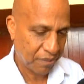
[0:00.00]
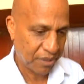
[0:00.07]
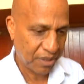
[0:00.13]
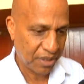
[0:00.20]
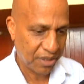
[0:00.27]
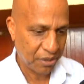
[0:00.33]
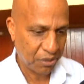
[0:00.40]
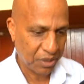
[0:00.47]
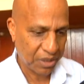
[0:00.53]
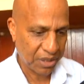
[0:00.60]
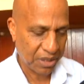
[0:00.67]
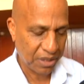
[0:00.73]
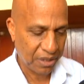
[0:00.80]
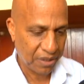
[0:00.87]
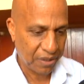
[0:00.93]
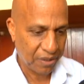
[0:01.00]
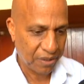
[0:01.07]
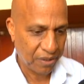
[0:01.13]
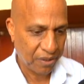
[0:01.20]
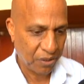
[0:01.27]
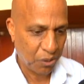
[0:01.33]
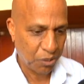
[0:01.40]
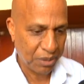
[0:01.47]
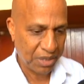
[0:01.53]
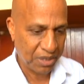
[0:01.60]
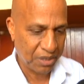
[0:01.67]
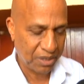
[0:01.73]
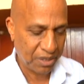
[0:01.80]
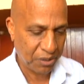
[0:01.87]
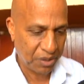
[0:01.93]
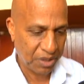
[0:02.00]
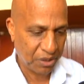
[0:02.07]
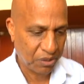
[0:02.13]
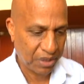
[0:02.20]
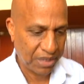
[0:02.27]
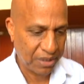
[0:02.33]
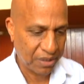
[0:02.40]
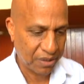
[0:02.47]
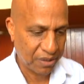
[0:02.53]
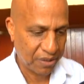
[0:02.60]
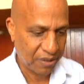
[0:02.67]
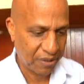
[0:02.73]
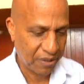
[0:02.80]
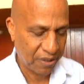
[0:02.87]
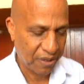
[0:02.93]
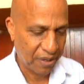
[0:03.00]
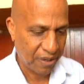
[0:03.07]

Said it was a humanitarian crisis